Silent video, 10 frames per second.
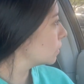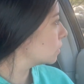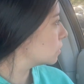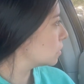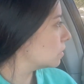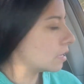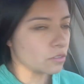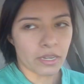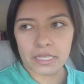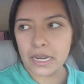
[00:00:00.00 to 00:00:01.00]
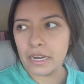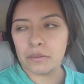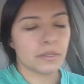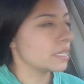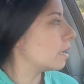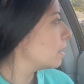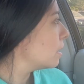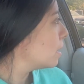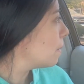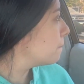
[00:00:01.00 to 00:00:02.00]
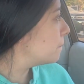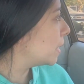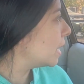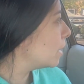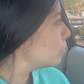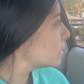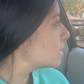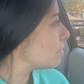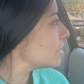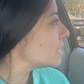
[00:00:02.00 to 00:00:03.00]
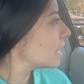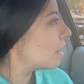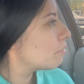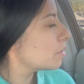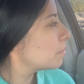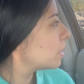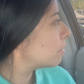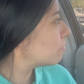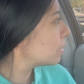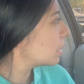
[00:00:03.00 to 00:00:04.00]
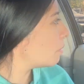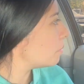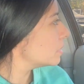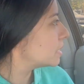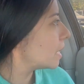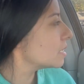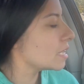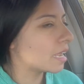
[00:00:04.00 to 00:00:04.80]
so that's why I say 90%. But it was devastating for me for a couple of days.